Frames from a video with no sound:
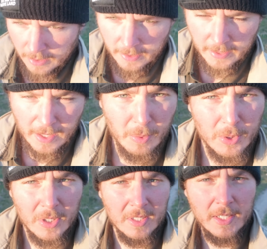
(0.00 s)
All right, now we're
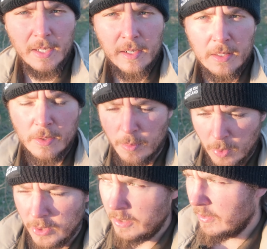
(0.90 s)
starting to get into
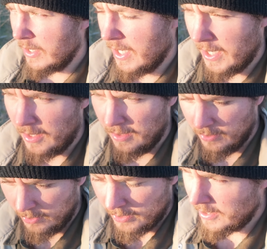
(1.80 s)
more even light.
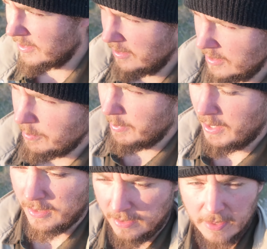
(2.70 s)
That sun's
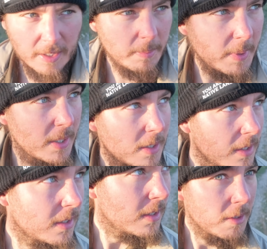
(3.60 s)
about to dip
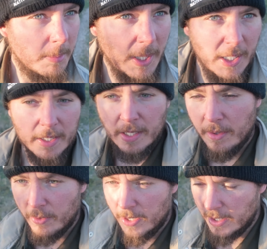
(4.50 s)
behind that
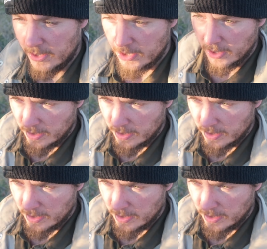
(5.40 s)
ridge.